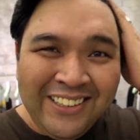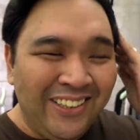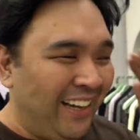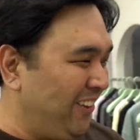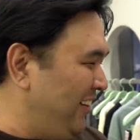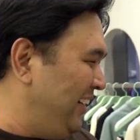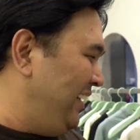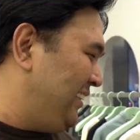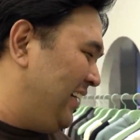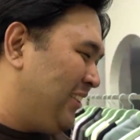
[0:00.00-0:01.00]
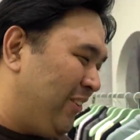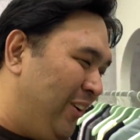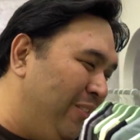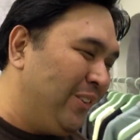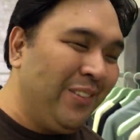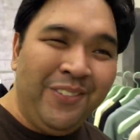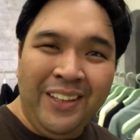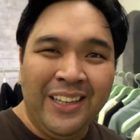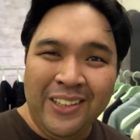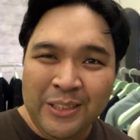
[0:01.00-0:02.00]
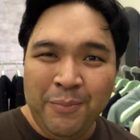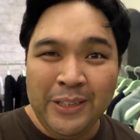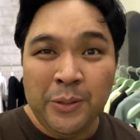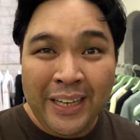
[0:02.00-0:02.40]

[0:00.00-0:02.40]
so that one I think sells for almost 50,000 pesos.